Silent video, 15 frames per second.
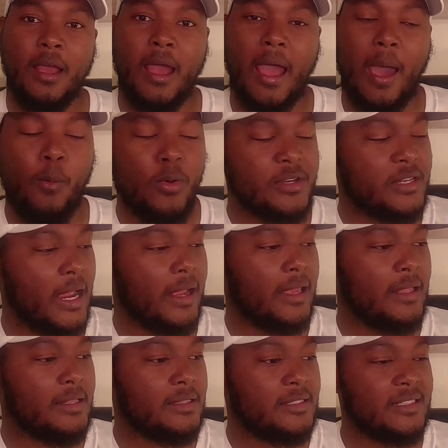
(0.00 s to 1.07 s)
I wish I
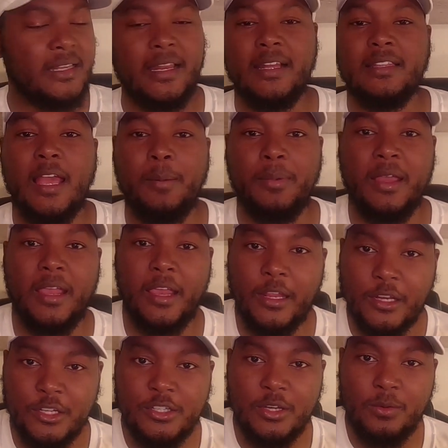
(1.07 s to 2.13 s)
can see that type of
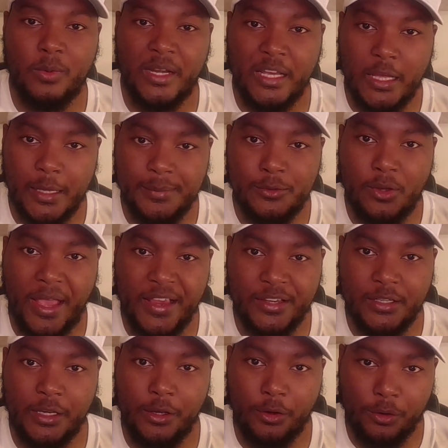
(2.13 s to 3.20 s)
energy when it comes to
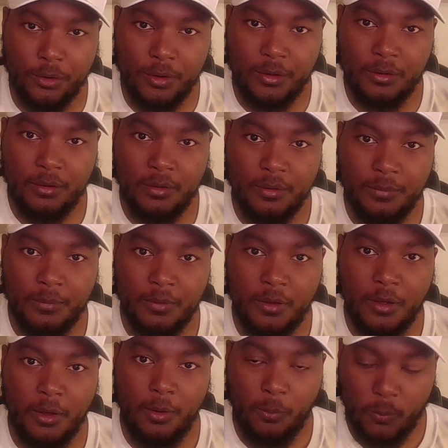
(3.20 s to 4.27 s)
actually learning,
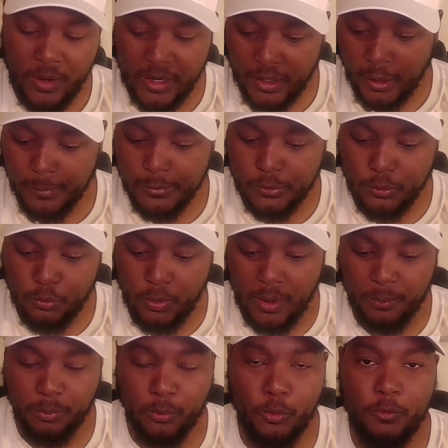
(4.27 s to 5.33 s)
when it comes to
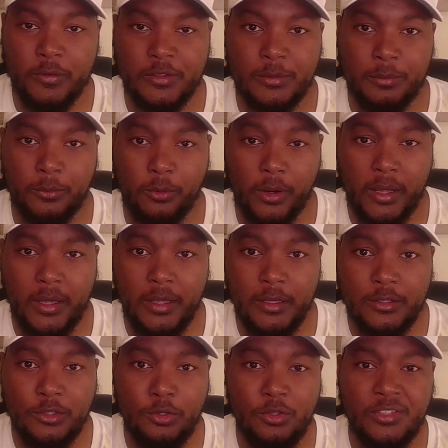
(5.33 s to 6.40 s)
improving some
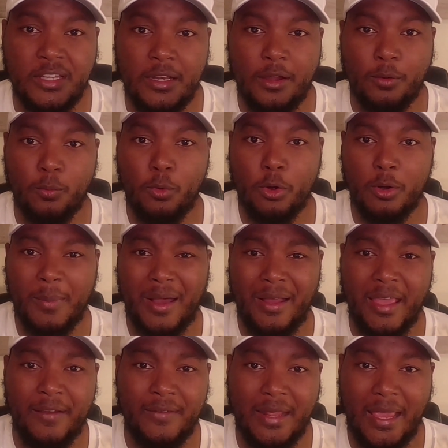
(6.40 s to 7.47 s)
grades. You sitting here worried about
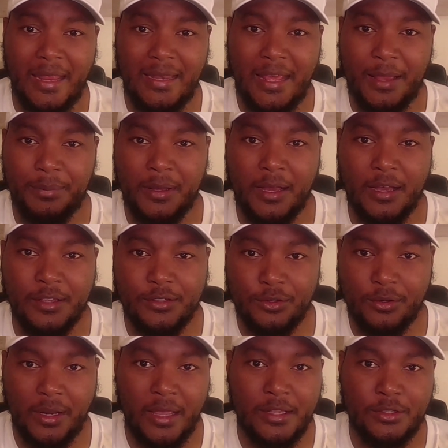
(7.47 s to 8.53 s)
having a damn
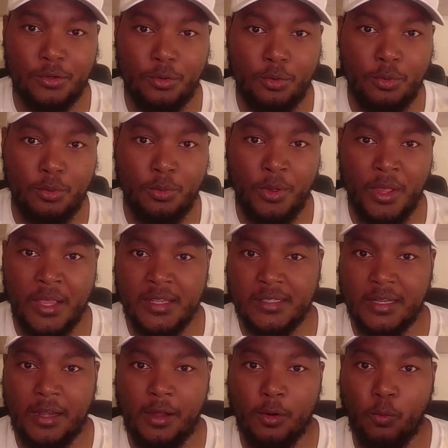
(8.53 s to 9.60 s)
concert at school,
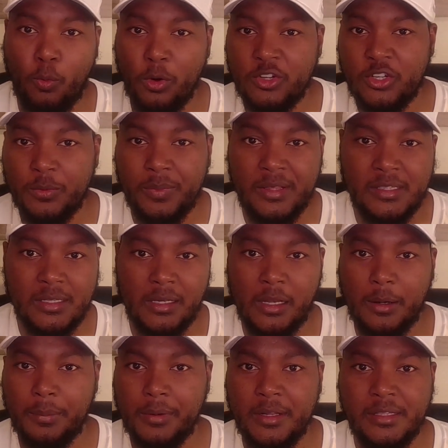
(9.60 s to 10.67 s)
sitting here worshiping
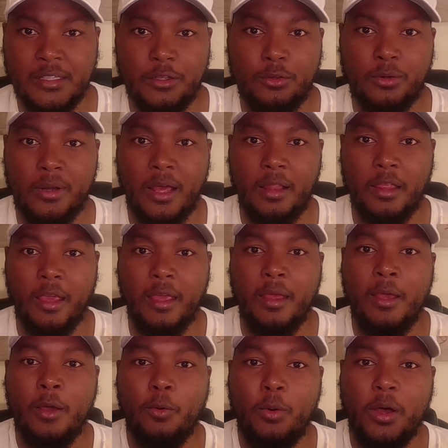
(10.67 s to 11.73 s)
celebrities and doing all that.
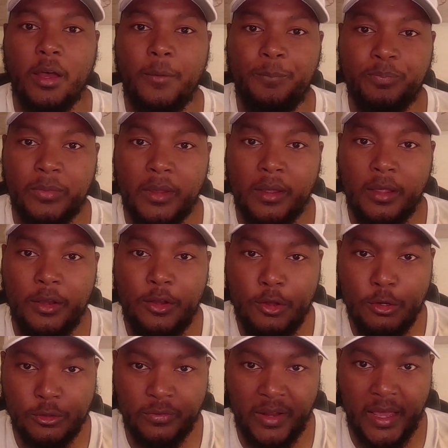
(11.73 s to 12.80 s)
Well,
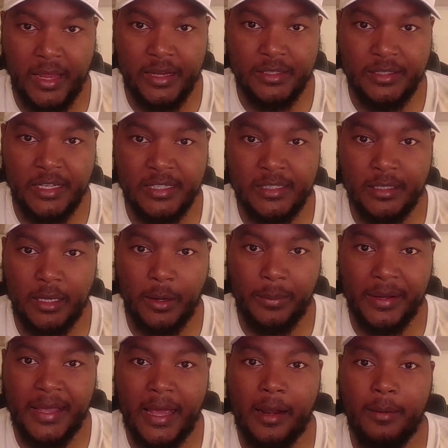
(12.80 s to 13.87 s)
newsflash, this
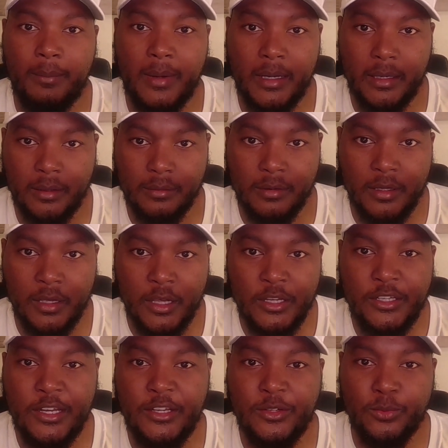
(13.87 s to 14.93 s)
celebrity got her money.
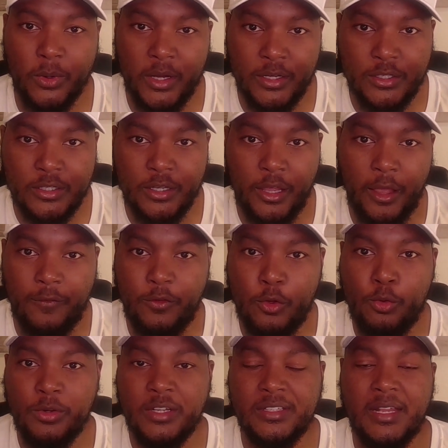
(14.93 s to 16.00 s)
She's rich. If
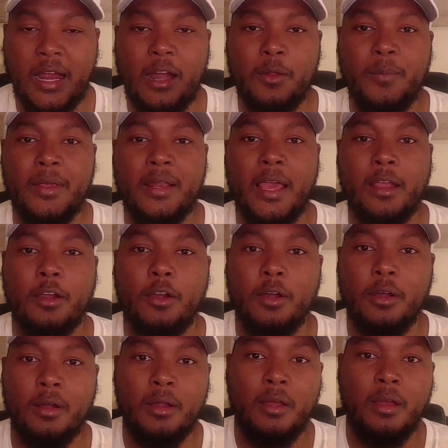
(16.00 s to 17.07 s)
you desire to be like
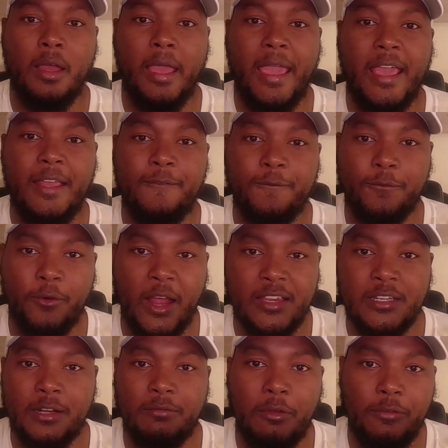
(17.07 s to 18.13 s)
her, a
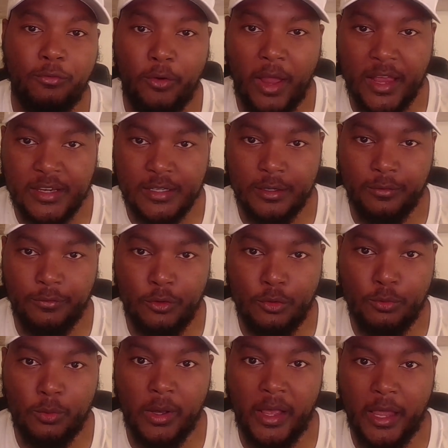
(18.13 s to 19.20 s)
fraction of you
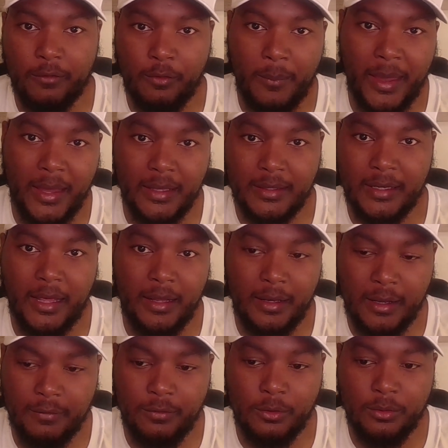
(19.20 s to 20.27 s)
will ever make it to that
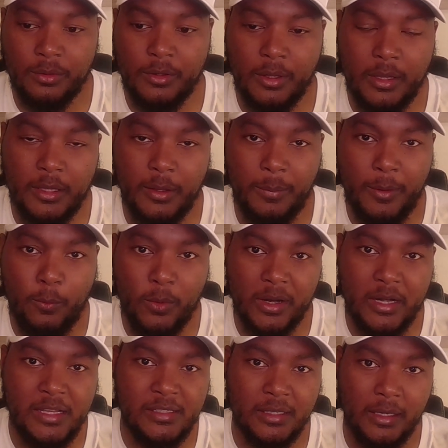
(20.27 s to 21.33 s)
level to be one of
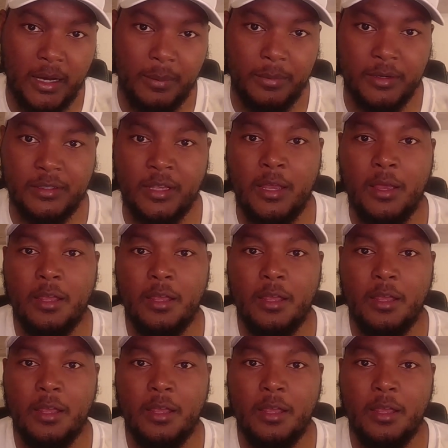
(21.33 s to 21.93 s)
these celebrities.